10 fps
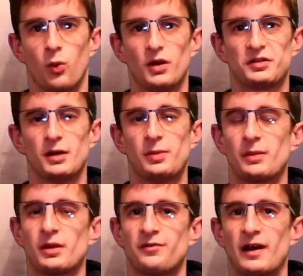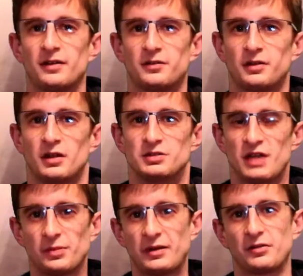What's up, anime fans?
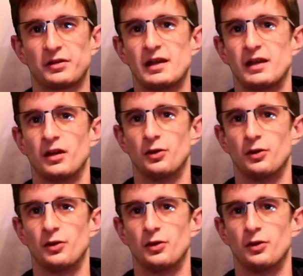James Dancer here,